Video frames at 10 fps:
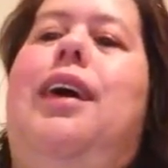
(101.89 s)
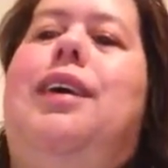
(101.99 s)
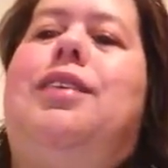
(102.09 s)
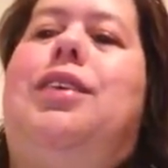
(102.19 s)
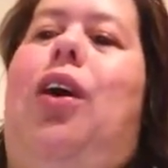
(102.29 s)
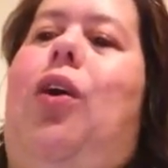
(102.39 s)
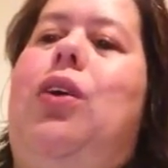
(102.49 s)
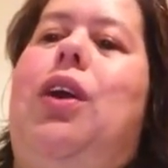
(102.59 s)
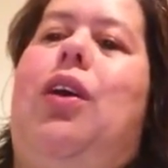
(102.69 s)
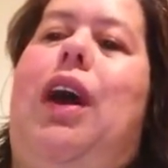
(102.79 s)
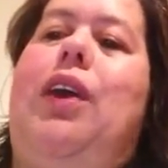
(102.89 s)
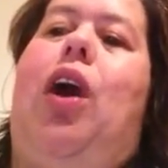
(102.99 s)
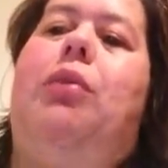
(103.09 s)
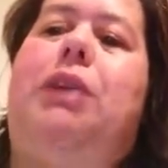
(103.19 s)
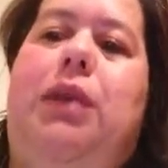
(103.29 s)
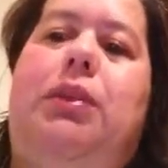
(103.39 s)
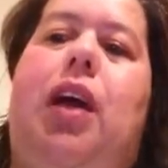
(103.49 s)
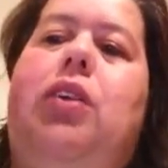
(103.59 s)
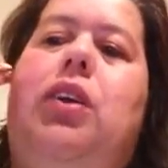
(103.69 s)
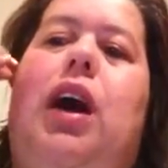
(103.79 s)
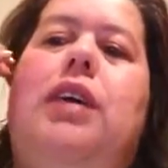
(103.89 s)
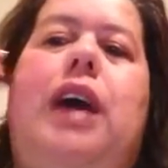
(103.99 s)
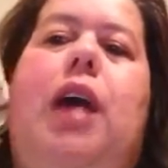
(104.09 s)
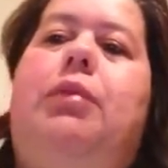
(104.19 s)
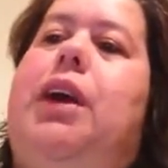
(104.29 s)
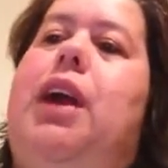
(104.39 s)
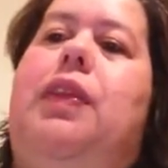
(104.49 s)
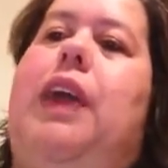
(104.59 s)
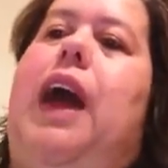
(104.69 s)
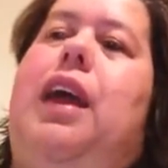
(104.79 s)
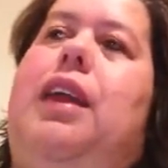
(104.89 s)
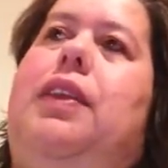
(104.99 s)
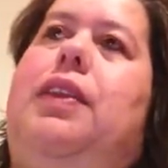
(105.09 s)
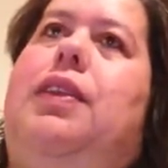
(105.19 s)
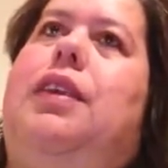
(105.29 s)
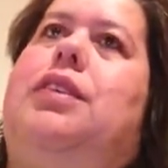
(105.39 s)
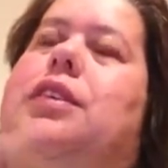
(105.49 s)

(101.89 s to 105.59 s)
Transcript: so, you know, I know I'm keep telling you guys that, but it that it this